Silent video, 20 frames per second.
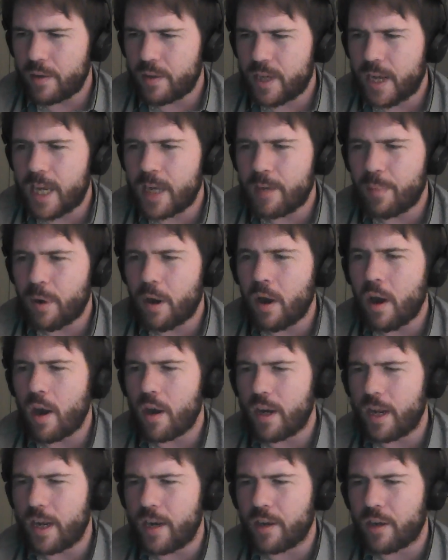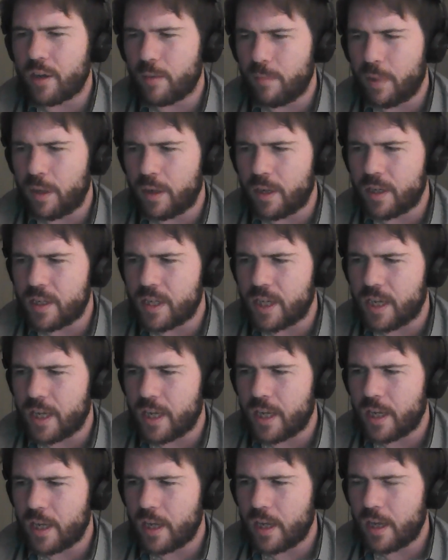take part in a
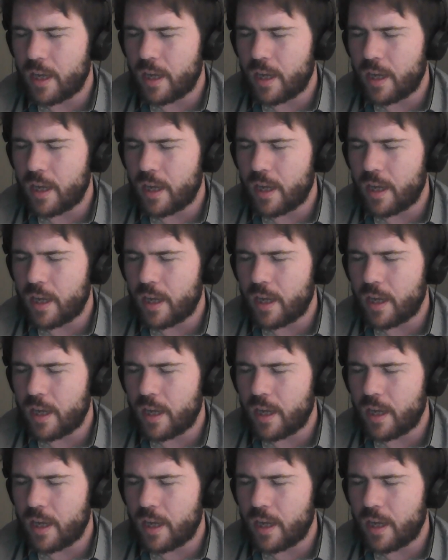community